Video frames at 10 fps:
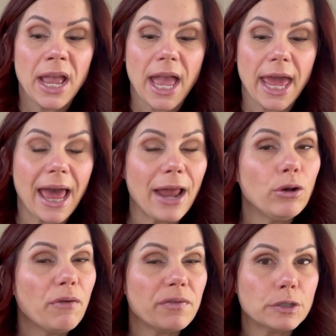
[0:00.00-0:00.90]
and I don't
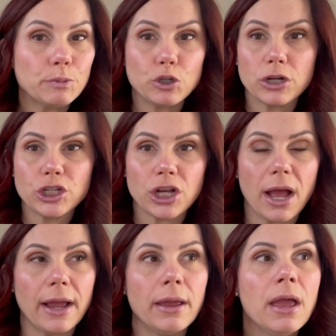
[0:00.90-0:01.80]
know if it was Patricia.
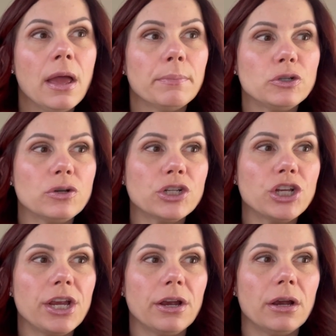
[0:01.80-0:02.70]
I Patricia
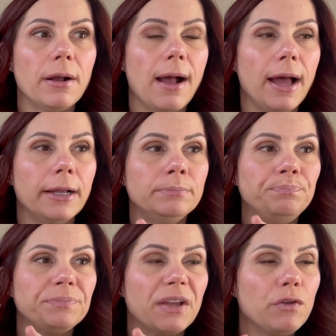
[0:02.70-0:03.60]
here on
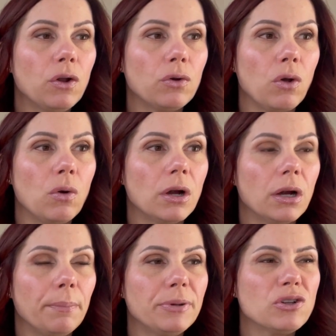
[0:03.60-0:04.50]
if you don't know
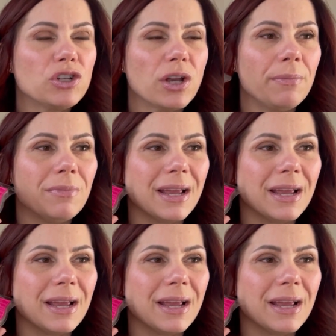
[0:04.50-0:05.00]
her, Patricia, I'm,